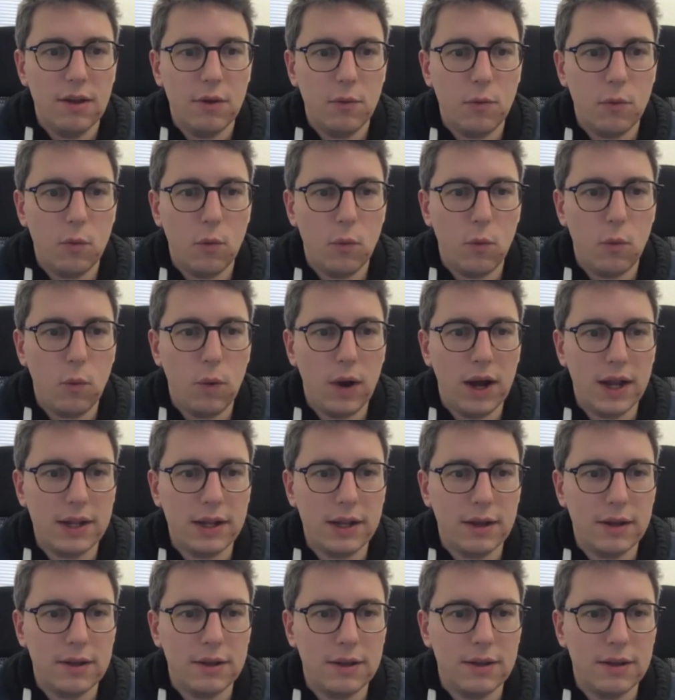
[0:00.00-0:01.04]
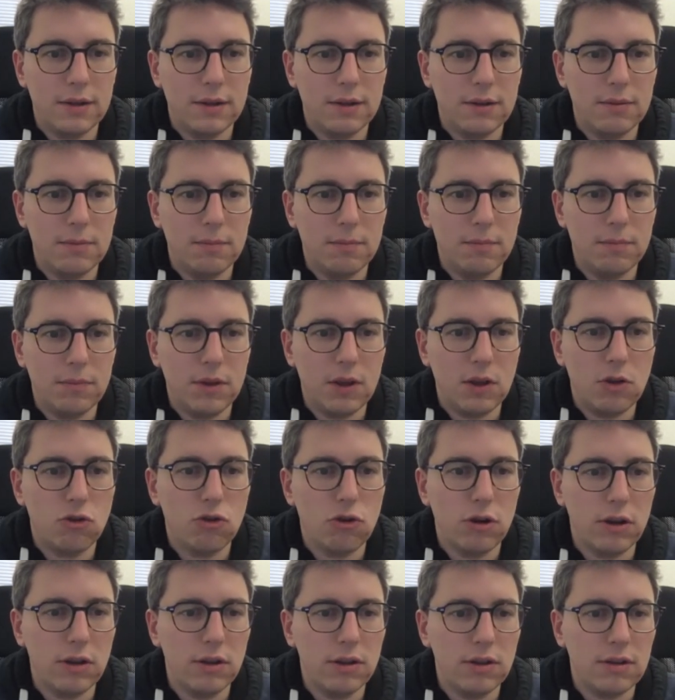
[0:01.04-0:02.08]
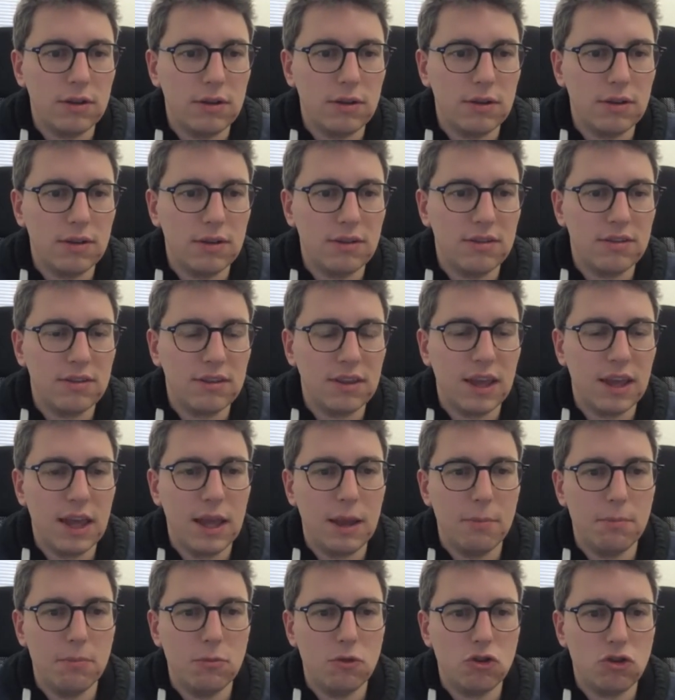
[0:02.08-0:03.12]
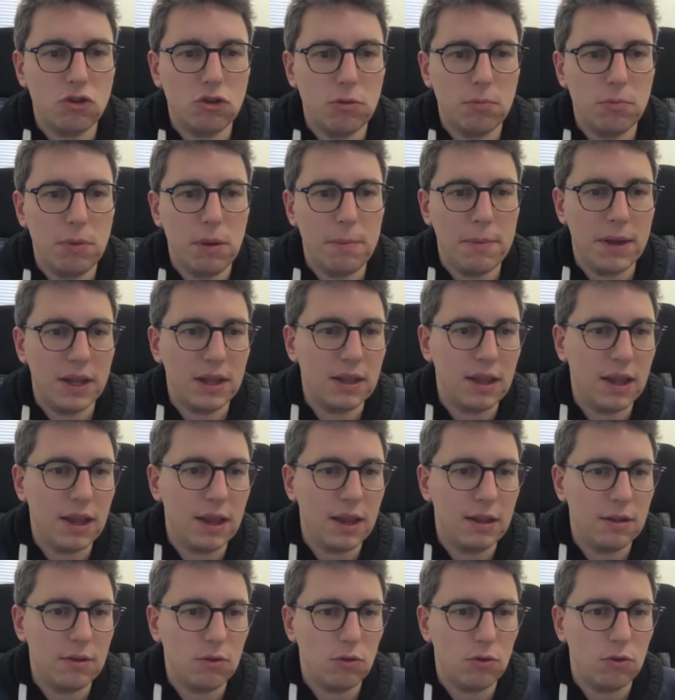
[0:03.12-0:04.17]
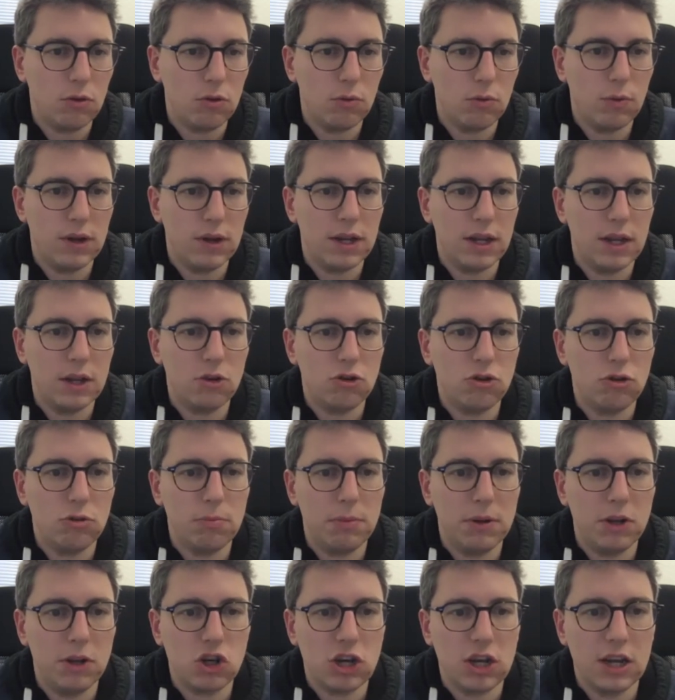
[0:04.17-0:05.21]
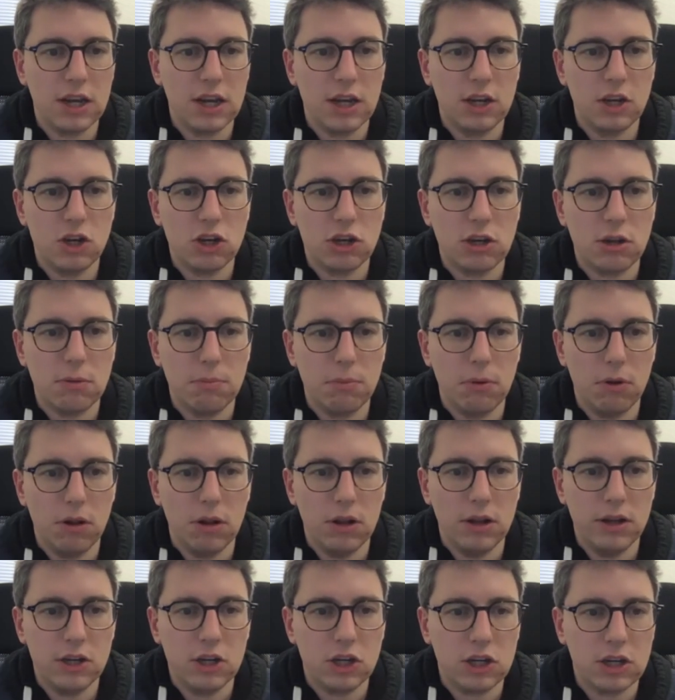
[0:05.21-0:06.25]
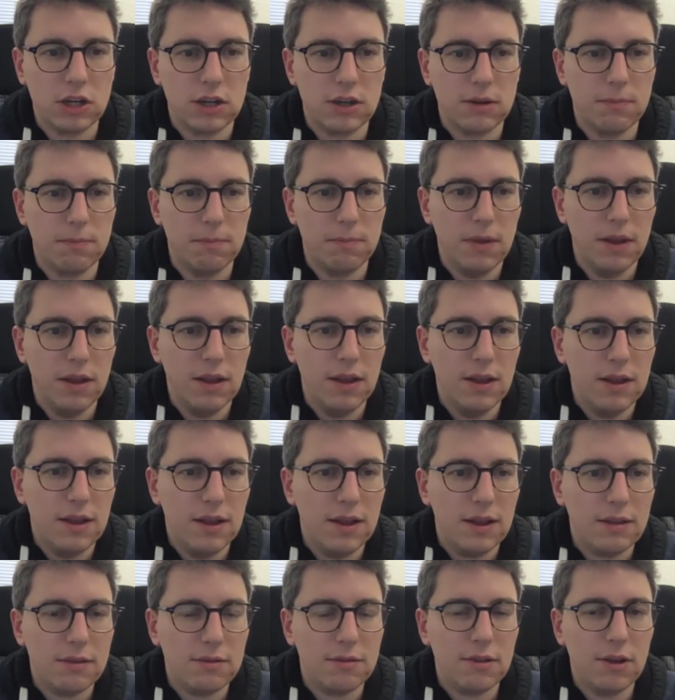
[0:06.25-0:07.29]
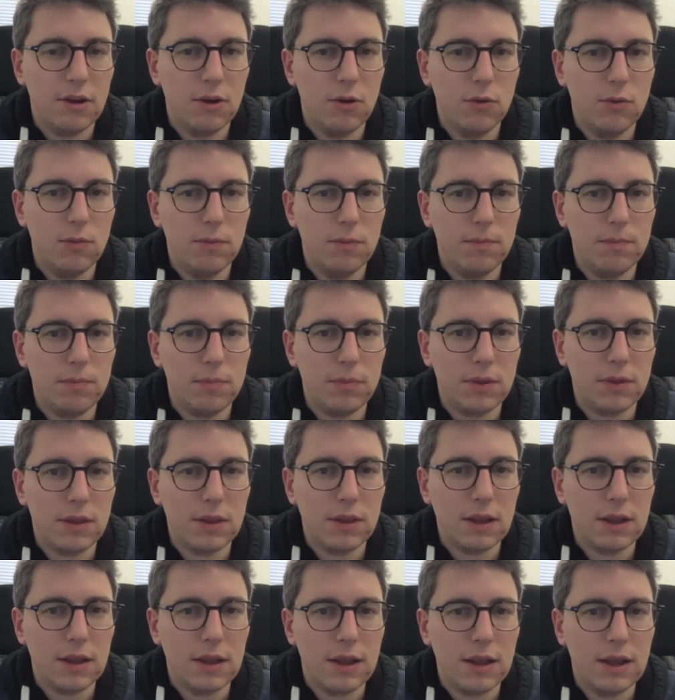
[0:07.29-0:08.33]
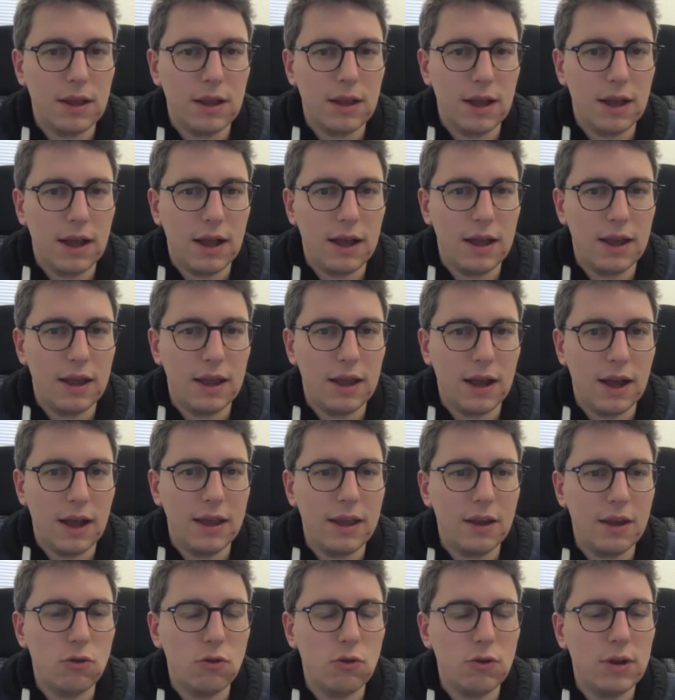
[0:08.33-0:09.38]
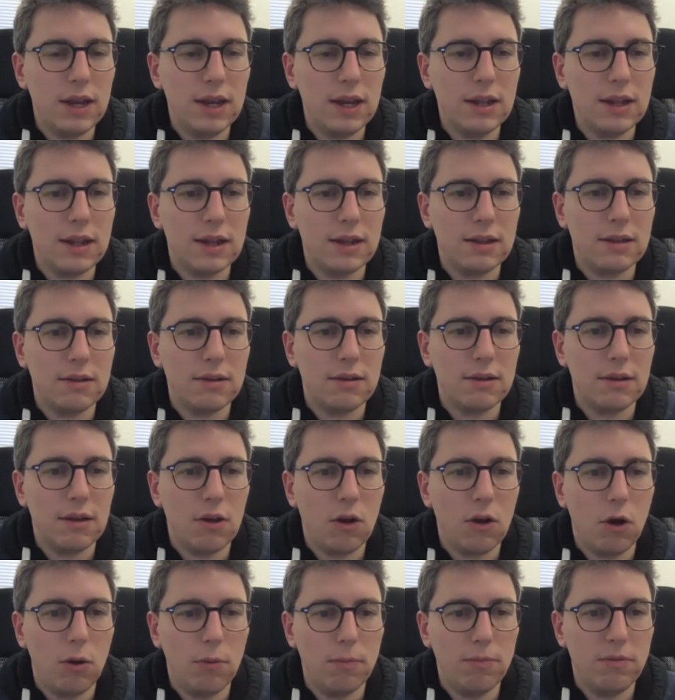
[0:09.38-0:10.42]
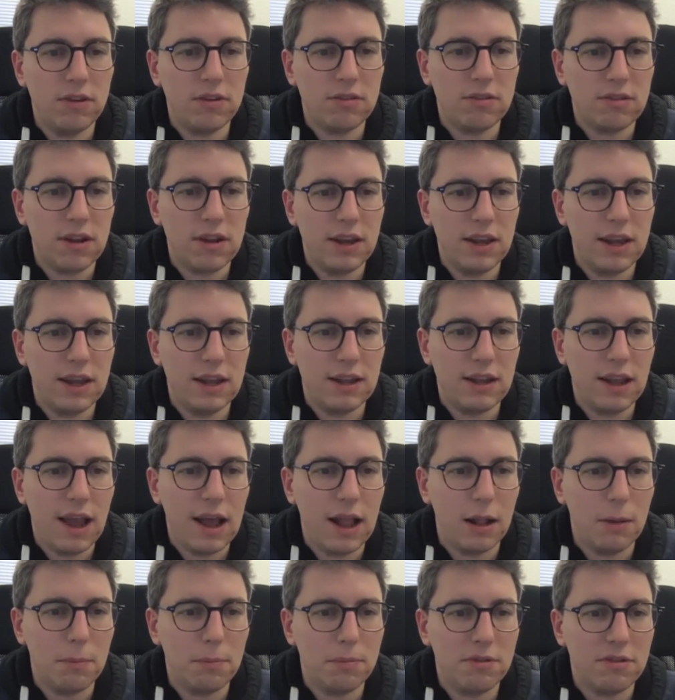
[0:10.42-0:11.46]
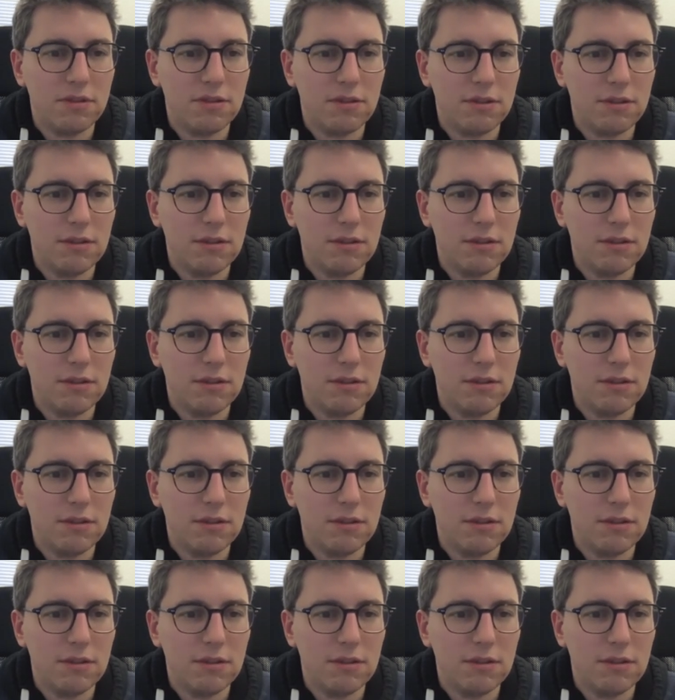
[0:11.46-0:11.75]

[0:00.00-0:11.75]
whether the current scheme should be maintained or whether it should be changed, abolished. So I agree that obviously it helps